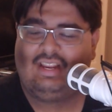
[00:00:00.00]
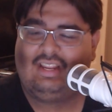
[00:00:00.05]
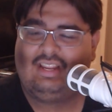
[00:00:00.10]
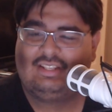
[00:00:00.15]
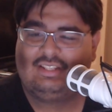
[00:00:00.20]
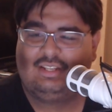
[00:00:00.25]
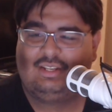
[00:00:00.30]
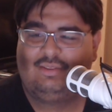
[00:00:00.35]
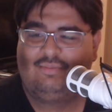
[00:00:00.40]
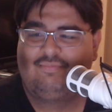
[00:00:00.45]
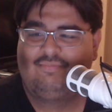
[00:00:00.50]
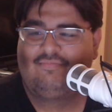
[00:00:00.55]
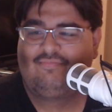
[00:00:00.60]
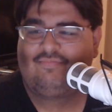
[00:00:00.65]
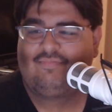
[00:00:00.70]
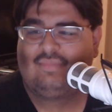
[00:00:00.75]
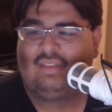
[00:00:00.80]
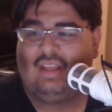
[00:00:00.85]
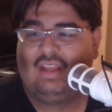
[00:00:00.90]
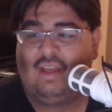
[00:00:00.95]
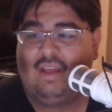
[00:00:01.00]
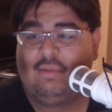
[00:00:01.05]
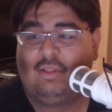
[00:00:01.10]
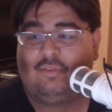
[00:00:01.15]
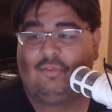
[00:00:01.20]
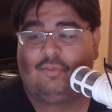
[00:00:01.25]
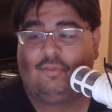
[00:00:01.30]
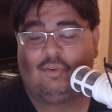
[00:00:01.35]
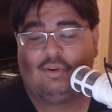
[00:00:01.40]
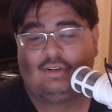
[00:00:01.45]
easy, and may the
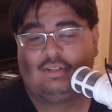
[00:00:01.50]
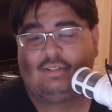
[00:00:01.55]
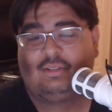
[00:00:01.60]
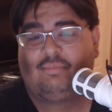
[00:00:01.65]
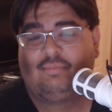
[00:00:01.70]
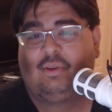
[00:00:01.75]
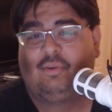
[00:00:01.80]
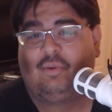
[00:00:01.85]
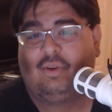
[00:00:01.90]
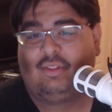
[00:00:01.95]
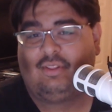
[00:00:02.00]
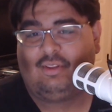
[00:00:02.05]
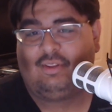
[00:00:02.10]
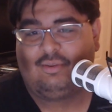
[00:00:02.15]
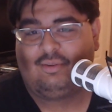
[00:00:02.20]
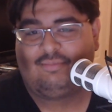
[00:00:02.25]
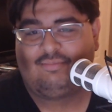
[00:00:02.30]
Force be with you.